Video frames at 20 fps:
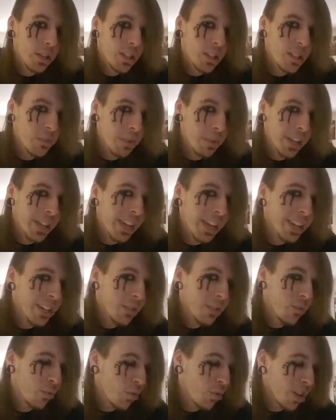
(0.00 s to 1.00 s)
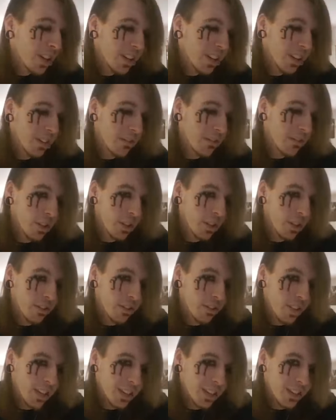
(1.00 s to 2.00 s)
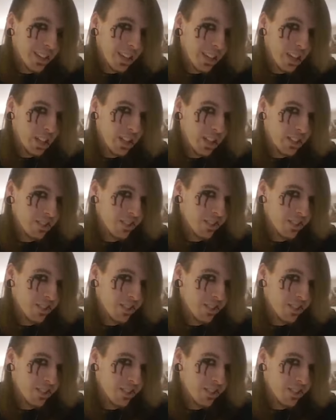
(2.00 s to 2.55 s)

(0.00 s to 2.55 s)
is by getting rid of the thing that is